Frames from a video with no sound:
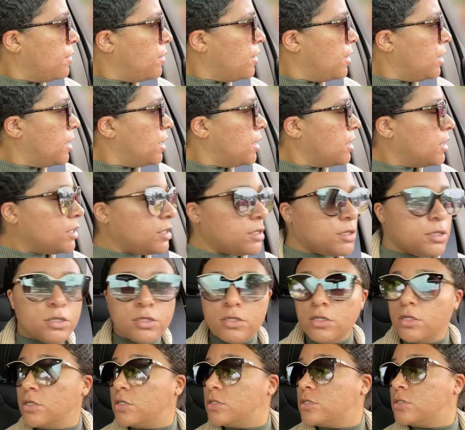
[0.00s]

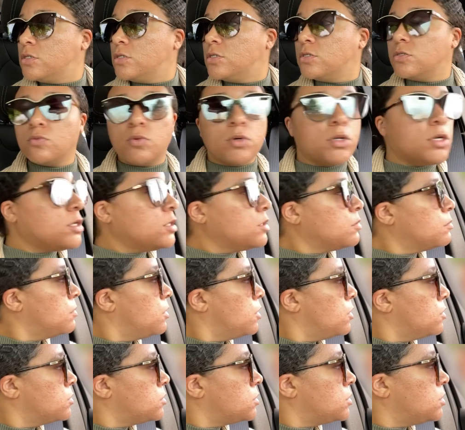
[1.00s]
And this is one of the
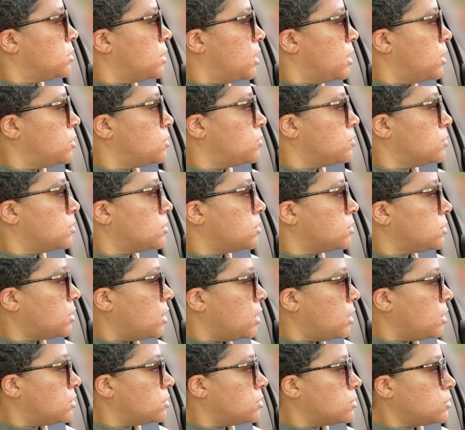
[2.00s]
most dangerous
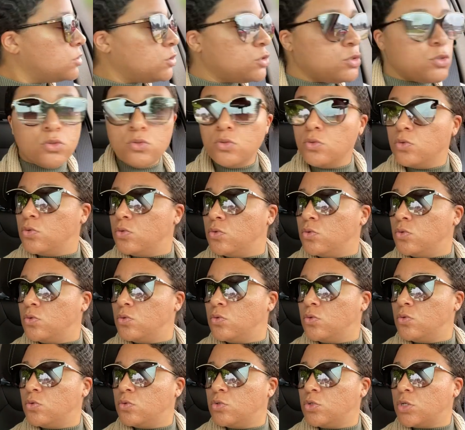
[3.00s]
states
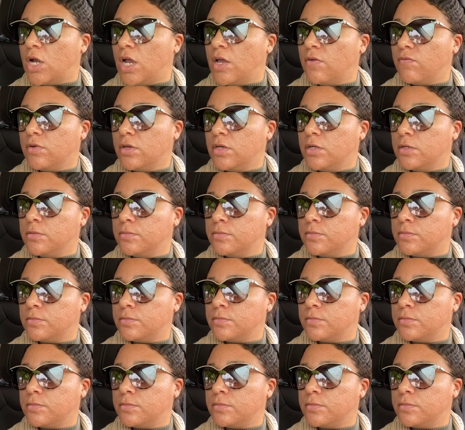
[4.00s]
to drive in.